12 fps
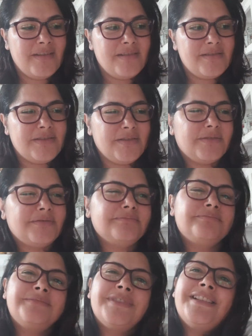So
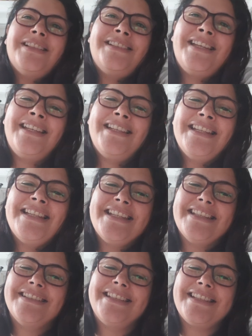
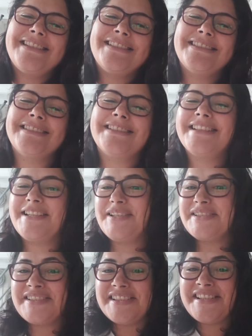that's
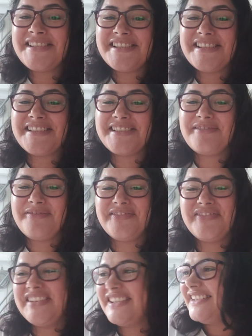Cersei is a
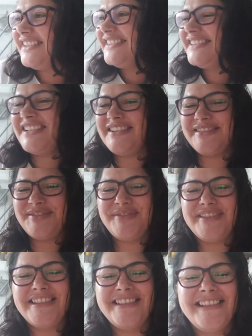villain of
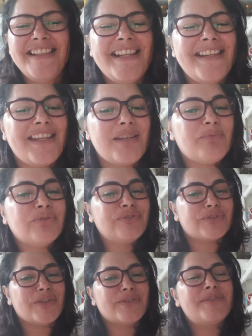the Game of
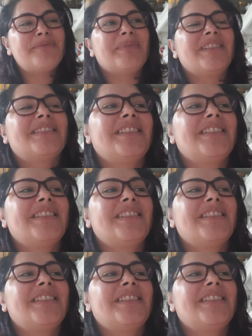Thrones, but